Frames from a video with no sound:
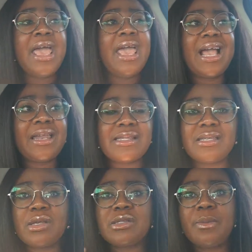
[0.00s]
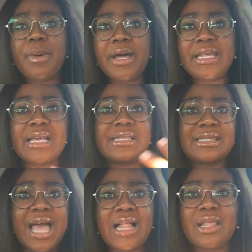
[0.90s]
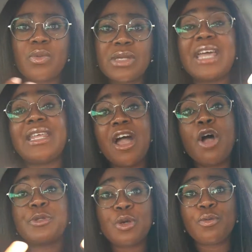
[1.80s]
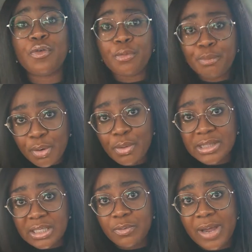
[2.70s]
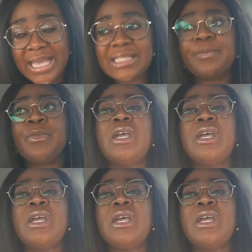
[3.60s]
It kind of tells your body exactly what, and it helps code for protein, right?